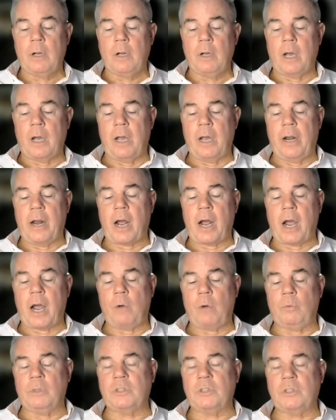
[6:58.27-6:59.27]
And
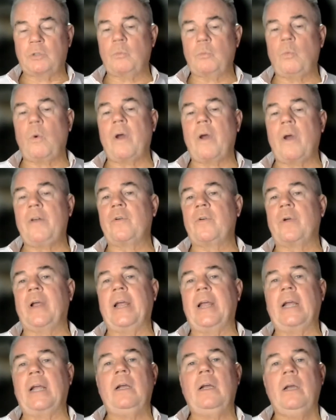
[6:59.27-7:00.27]
I was
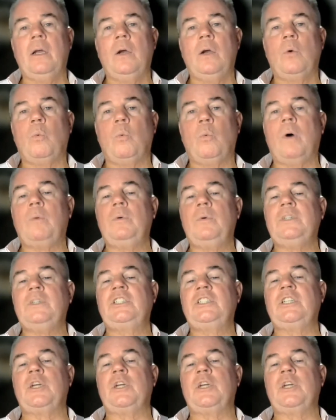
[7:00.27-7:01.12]
wondering, what was it